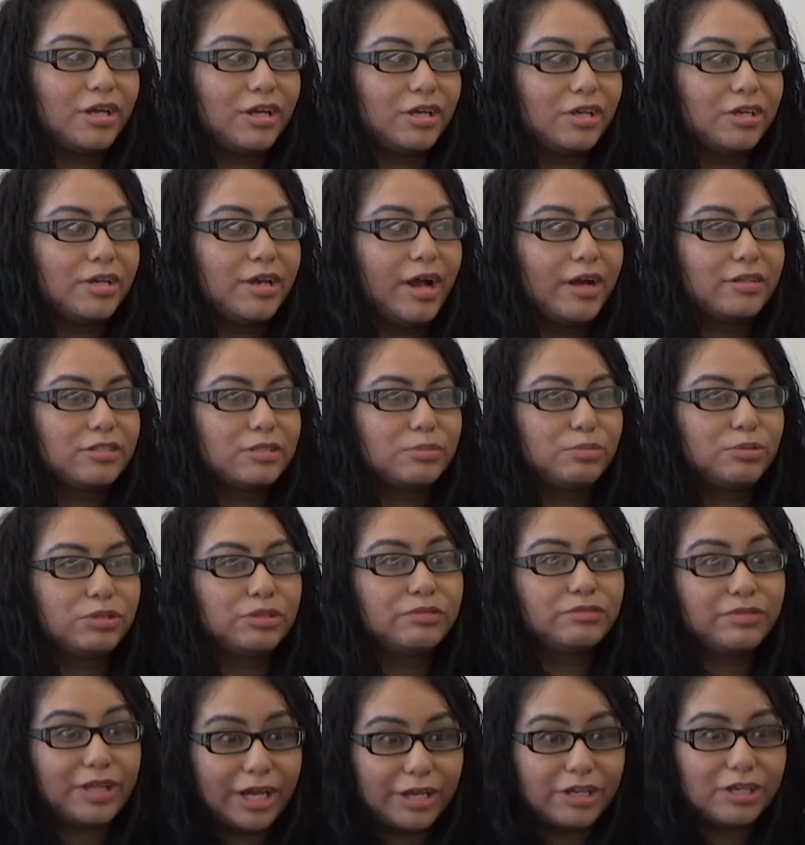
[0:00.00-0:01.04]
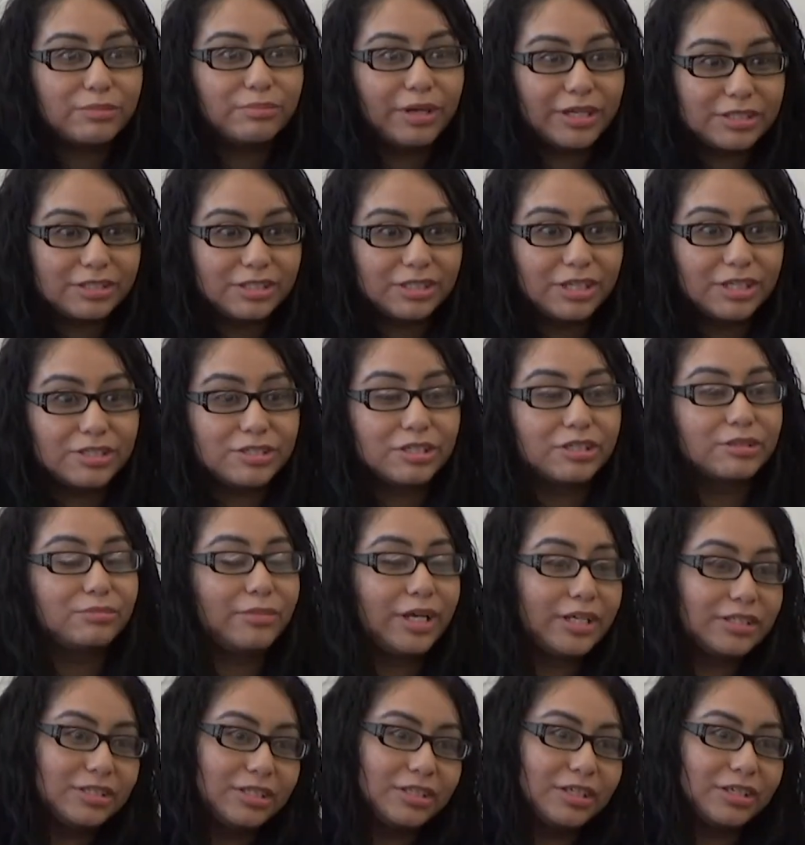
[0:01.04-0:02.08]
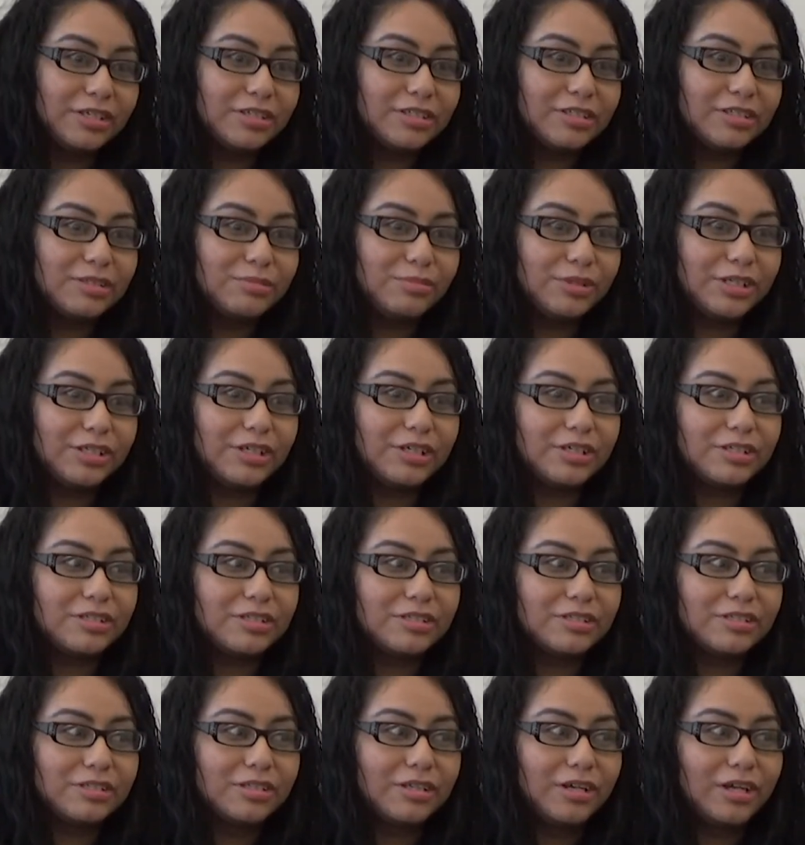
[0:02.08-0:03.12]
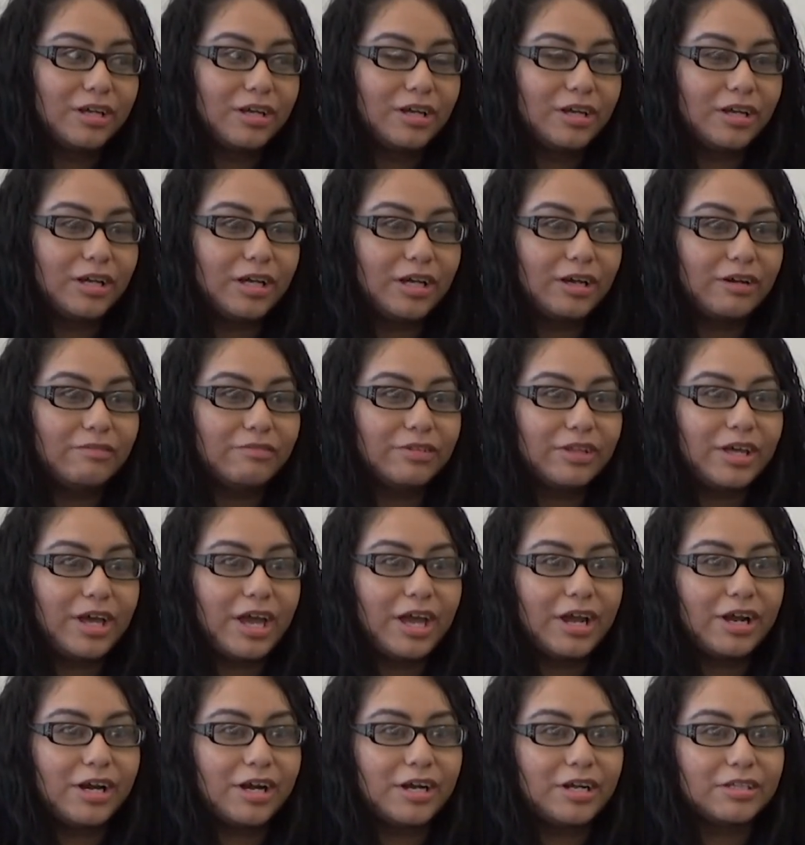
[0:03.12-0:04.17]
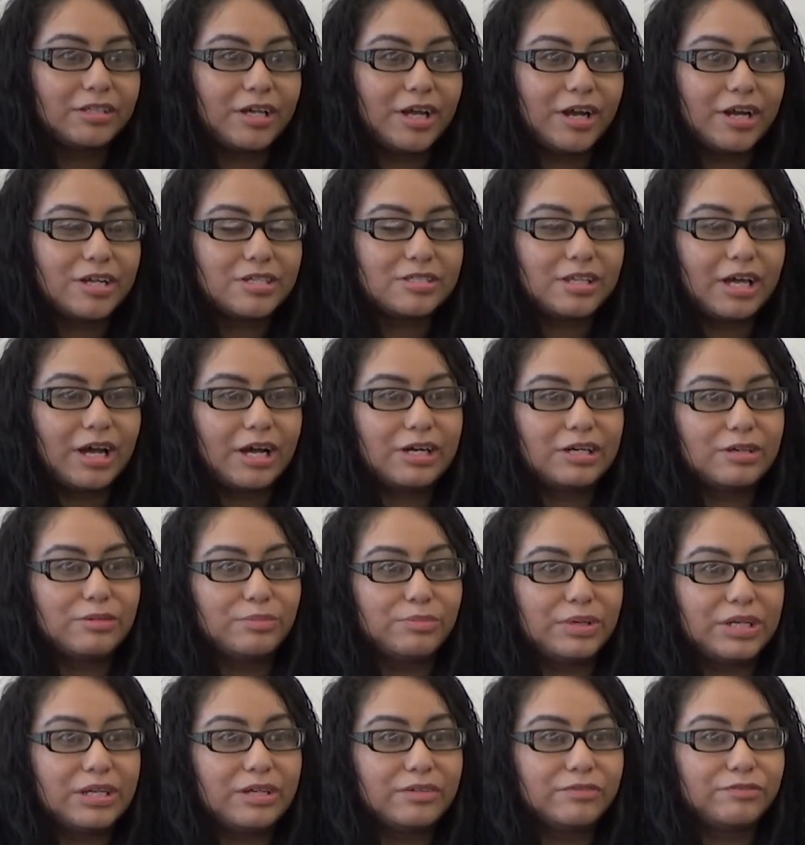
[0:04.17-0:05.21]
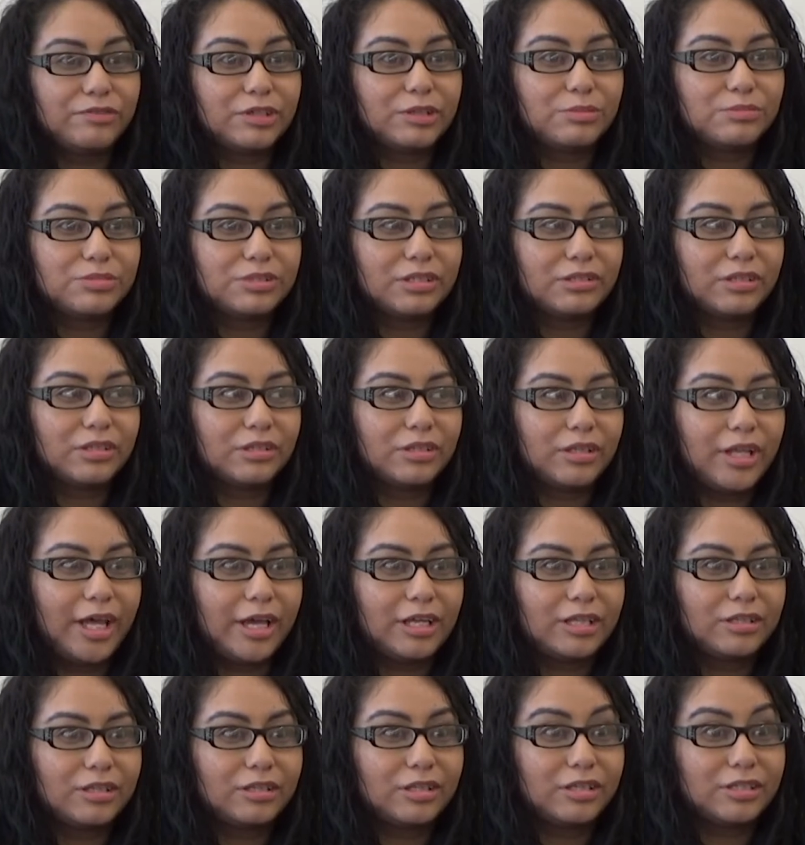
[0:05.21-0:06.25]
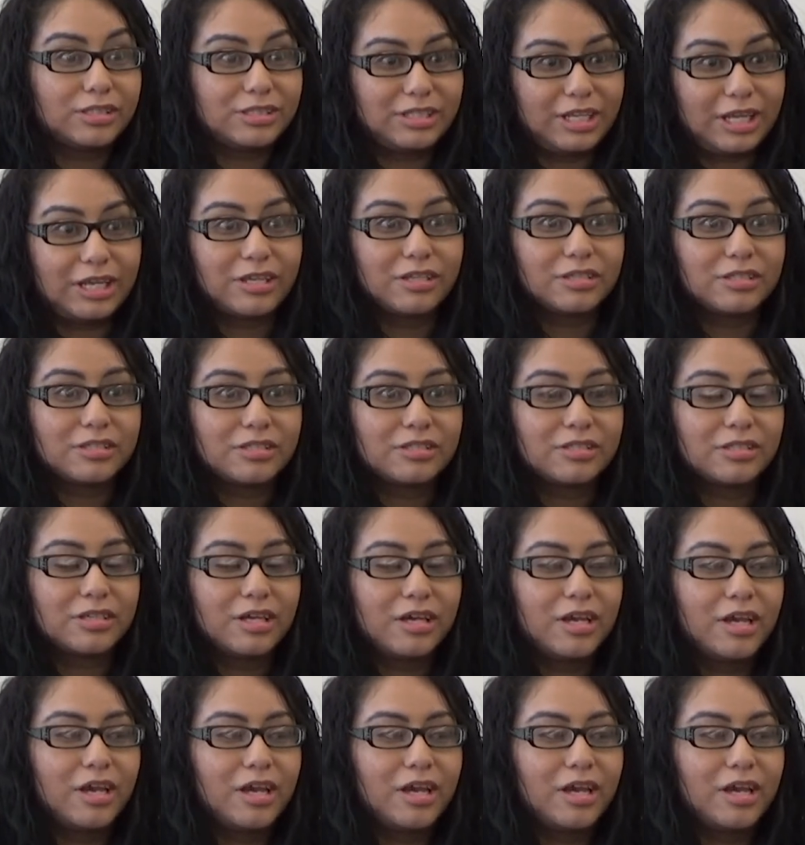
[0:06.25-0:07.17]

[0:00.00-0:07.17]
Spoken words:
you have to prove that you're Mexican to the Mexicans because of the hair and the hairstyle and being from, like, the States.